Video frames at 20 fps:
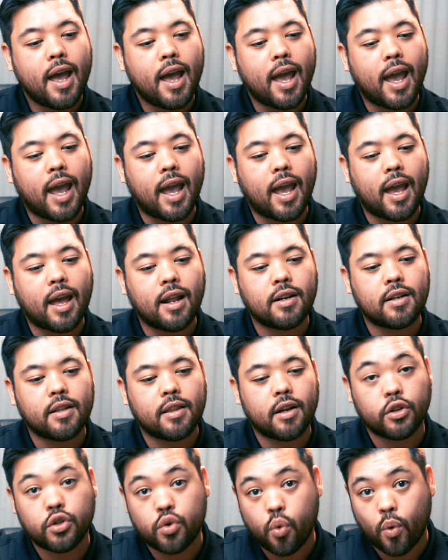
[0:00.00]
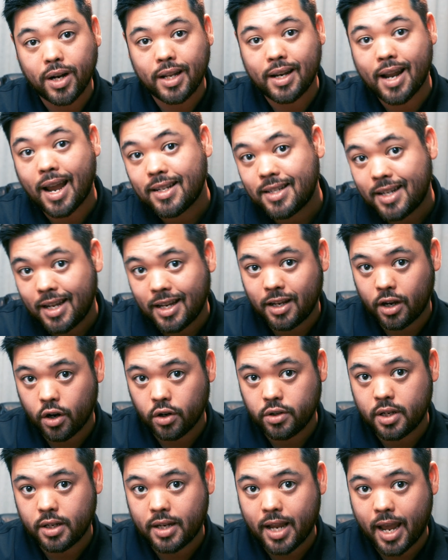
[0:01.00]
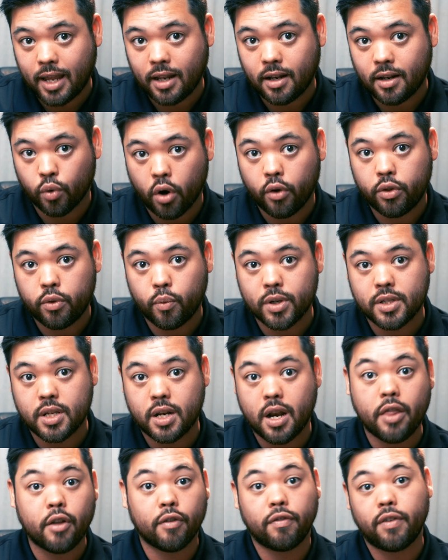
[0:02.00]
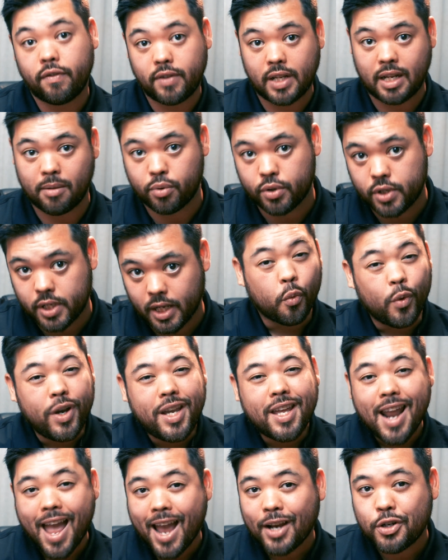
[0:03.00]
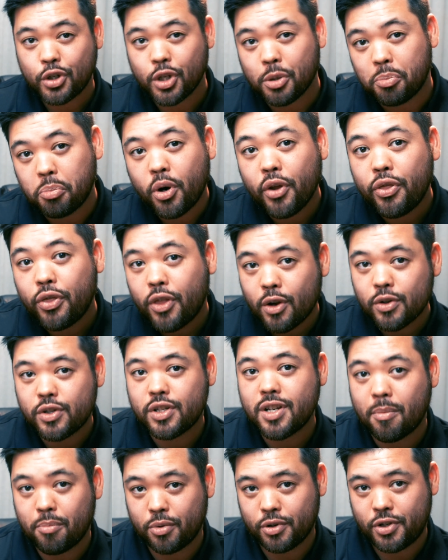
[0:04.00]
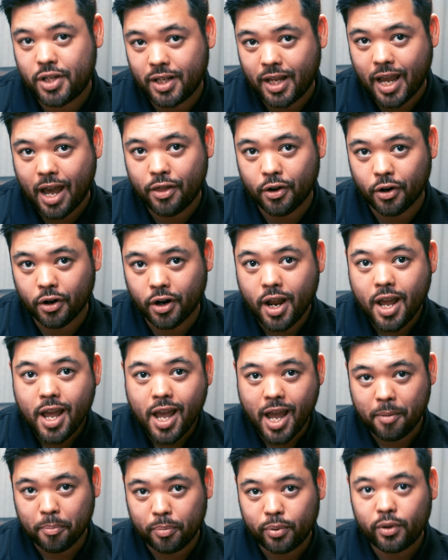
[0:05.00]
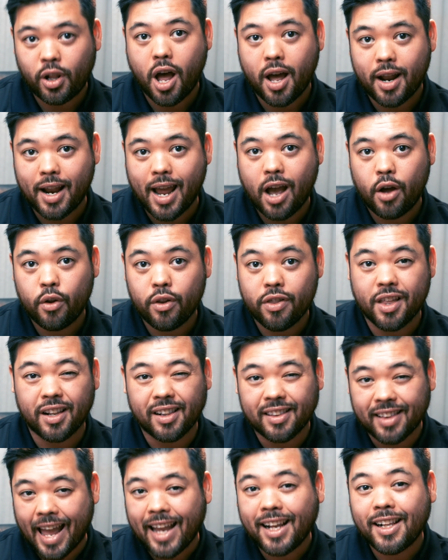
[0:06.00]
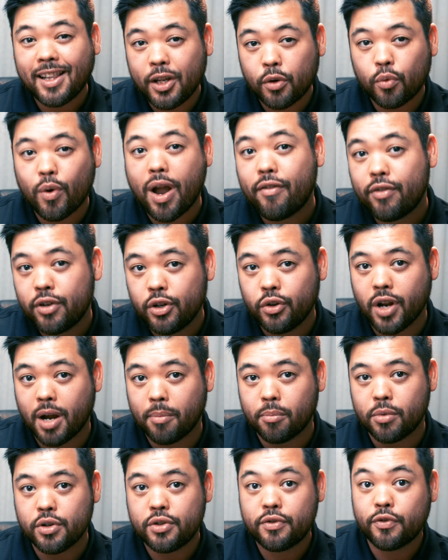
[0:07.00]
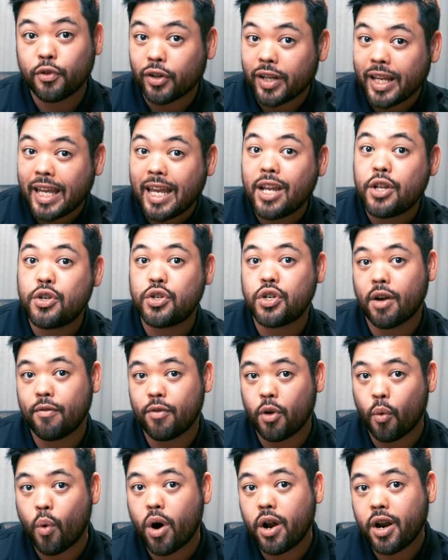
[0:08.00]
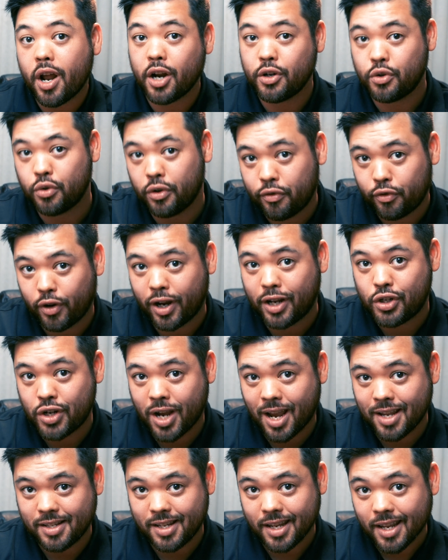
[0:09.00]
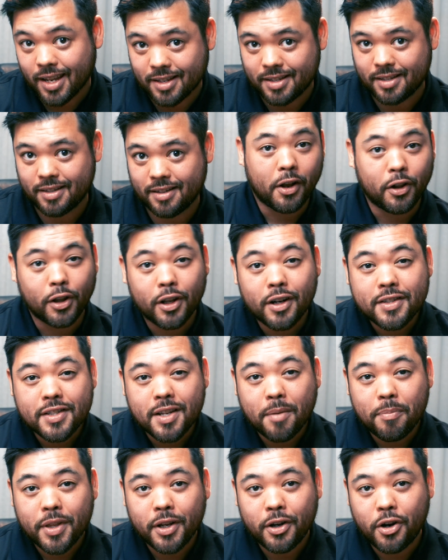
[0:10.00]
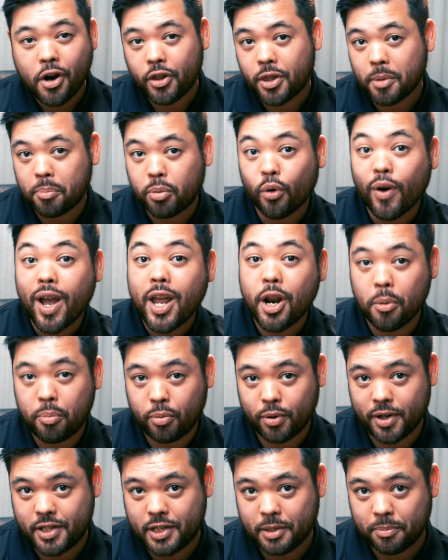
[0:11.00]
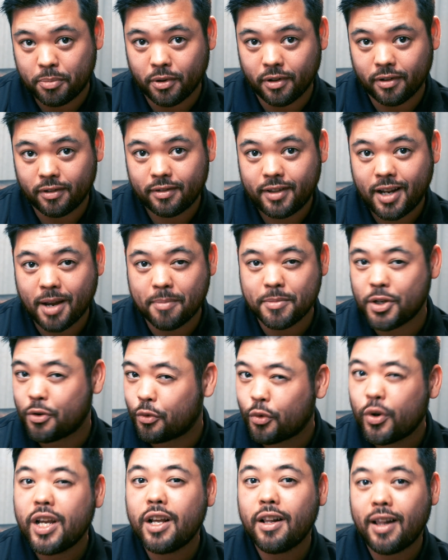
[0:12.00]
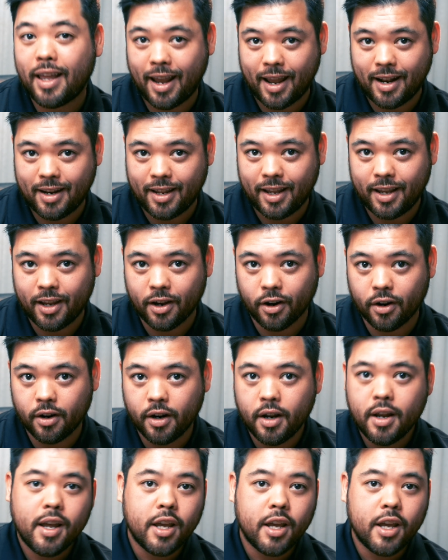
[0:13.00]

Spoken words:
And their 2019 year-to-date growth was another 15%. We can actually put those numbers together and plot out the likely revenue numbers for each of the 100 franchisees. A little something called the Pareto principle comes in real handy here.